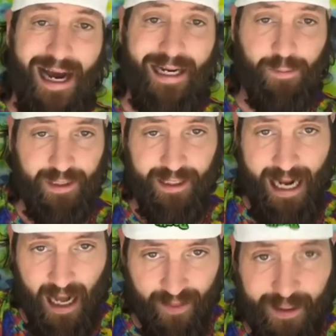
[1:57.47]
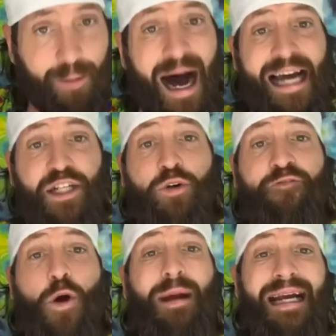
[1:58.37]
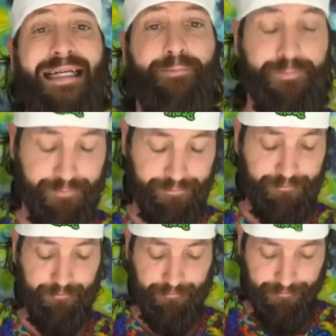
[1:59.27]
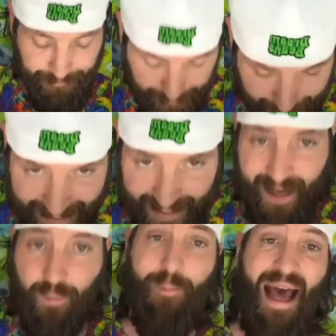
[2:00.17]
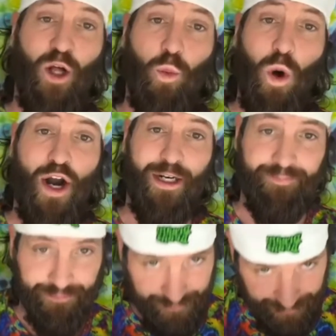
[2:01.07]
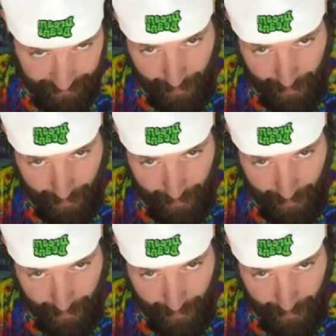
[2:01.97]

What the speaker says: they dry completely out, they become hydrophobic, meaning they repel water.